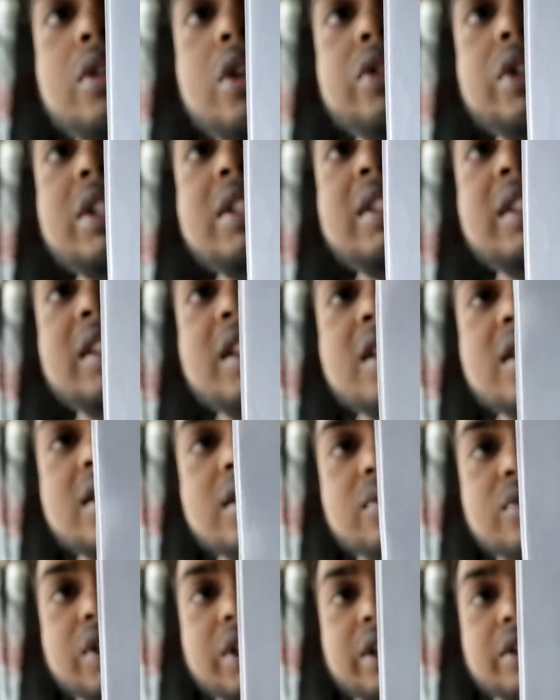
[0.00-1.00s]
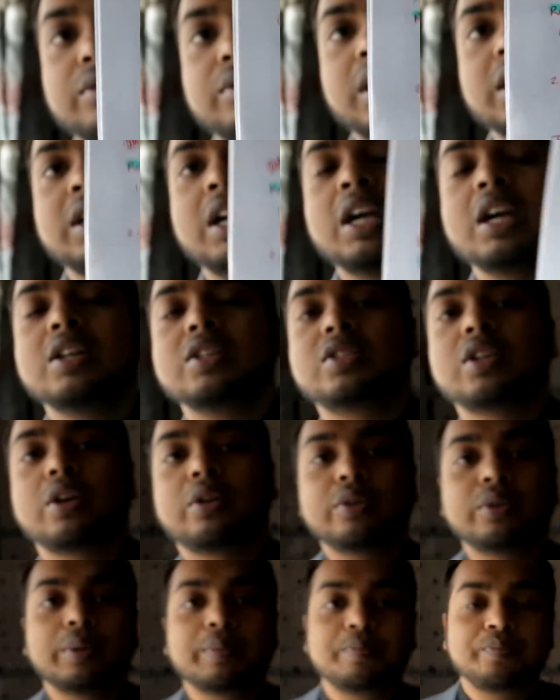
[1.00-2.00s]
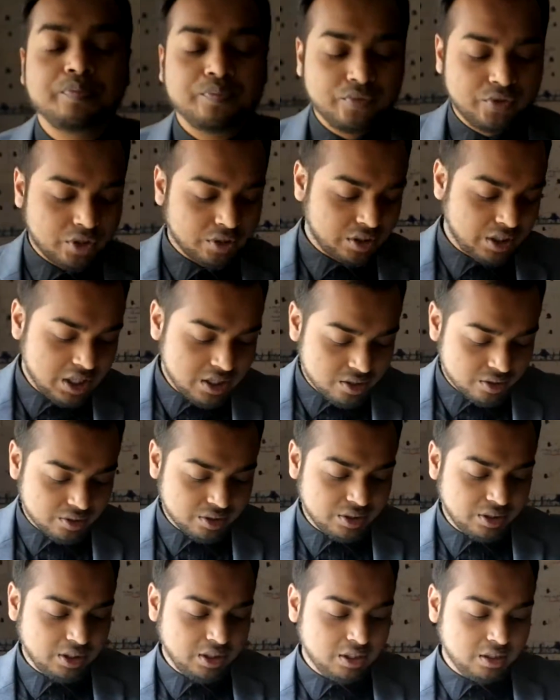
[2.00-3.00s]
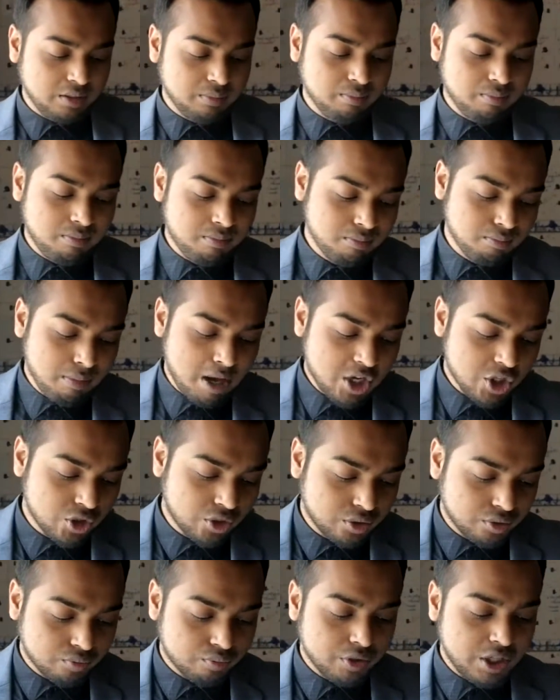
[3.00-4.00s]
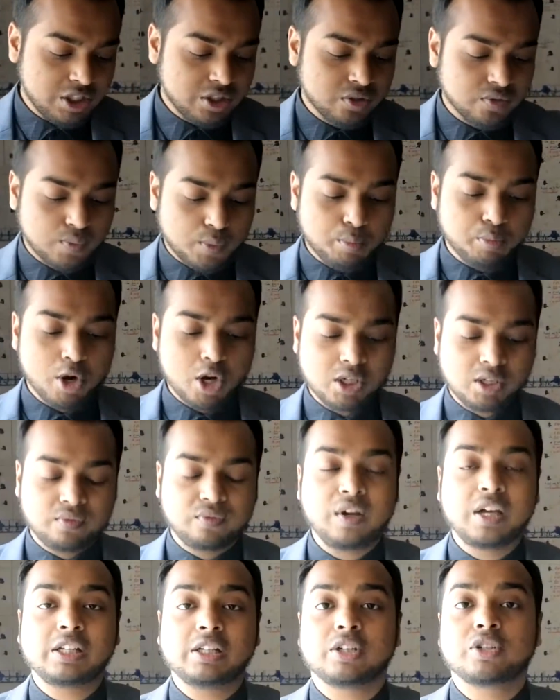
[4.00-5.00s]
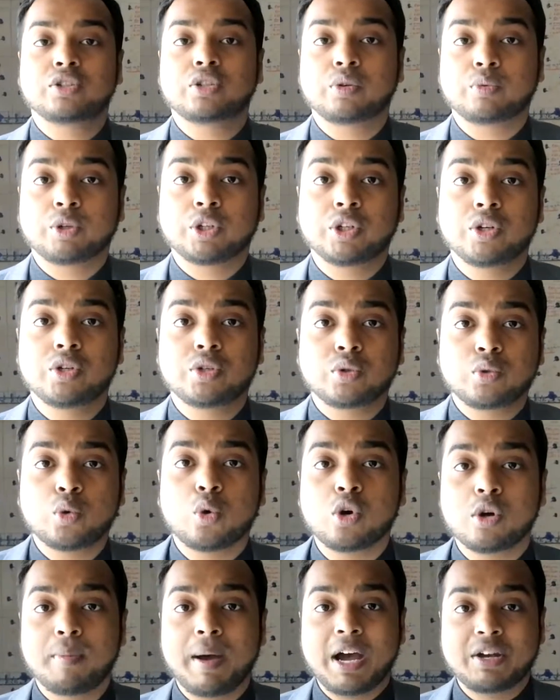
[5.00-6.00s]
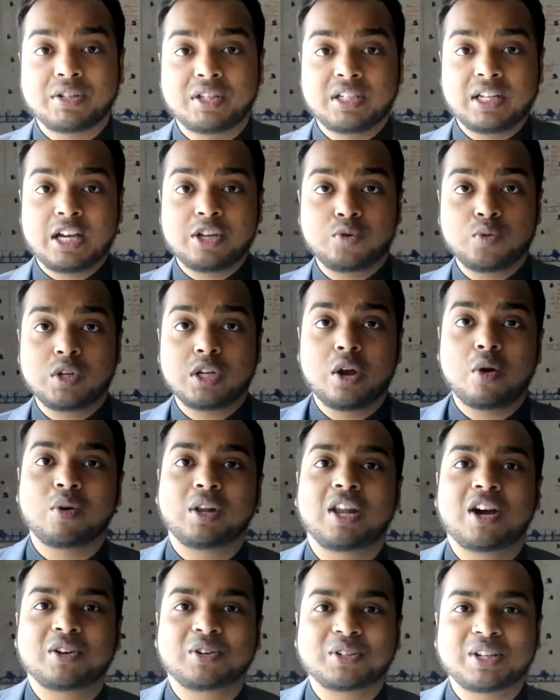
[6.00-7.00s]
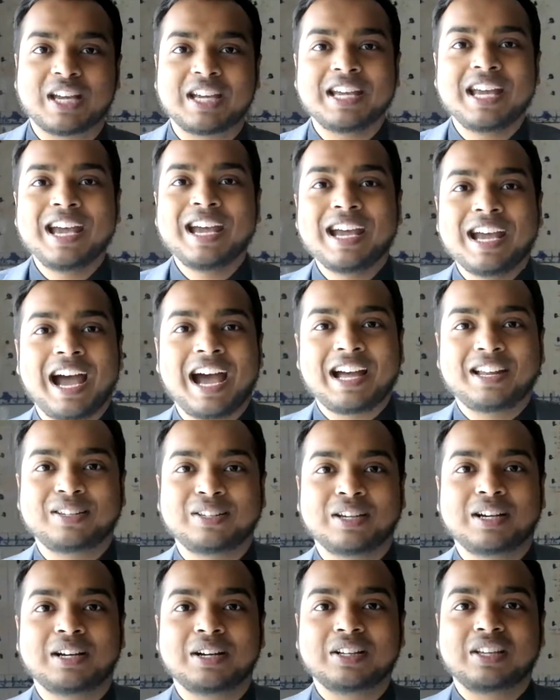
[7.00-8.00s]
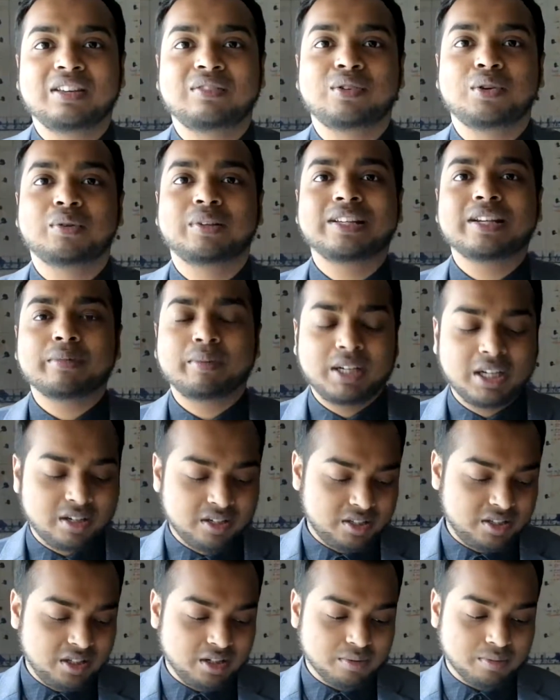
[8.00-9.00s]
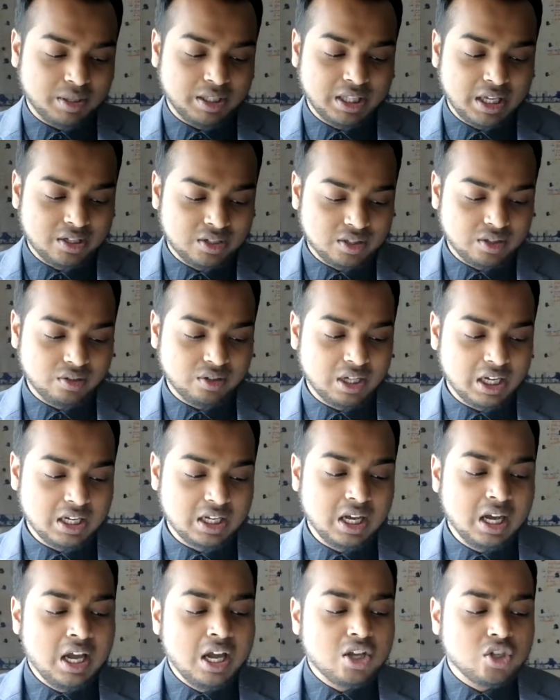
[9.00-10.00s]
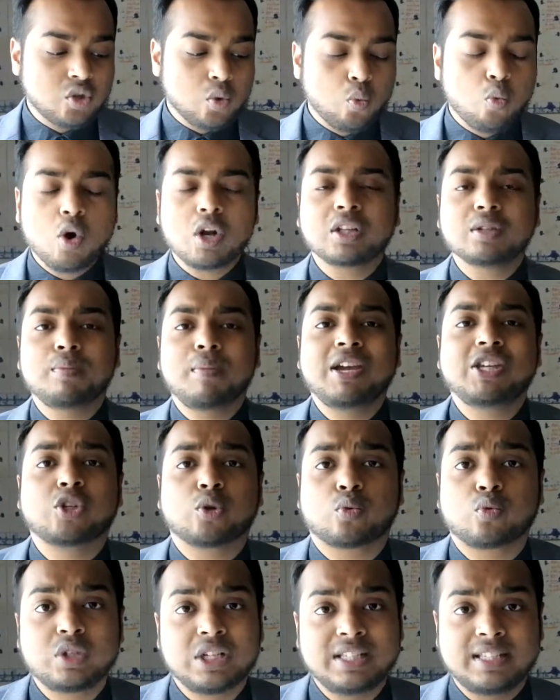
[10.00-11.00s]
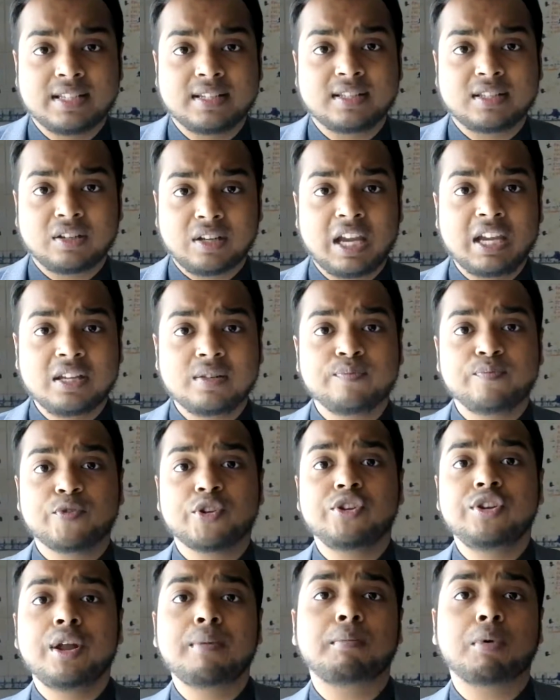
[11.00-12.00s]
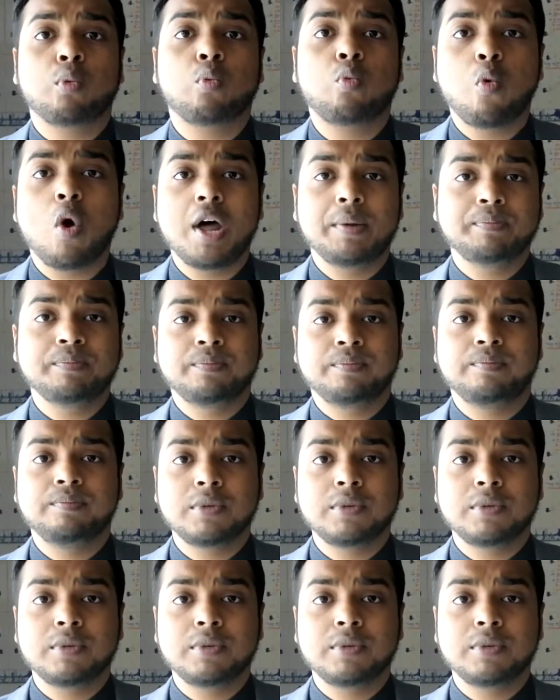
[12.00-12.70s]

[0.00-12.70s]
got these lists over here, right? So these are the major reasons for product failure, so we're going to talk about it as we go along, okay, and give you a little bit of idea about that. So what are the major reasons? Okay, so number one